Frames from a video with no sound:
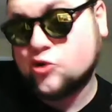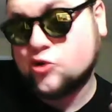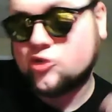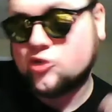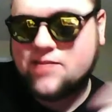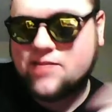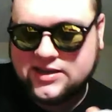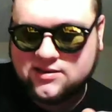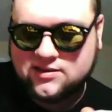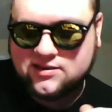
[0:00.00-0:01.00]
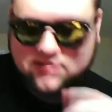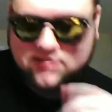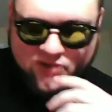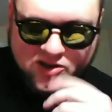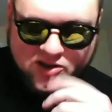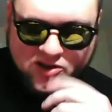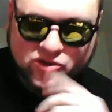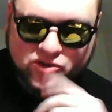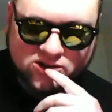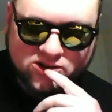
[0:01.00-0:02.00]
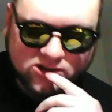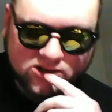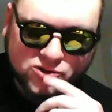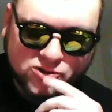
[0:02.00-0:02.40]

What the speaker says: in my opinion, as far as a political culture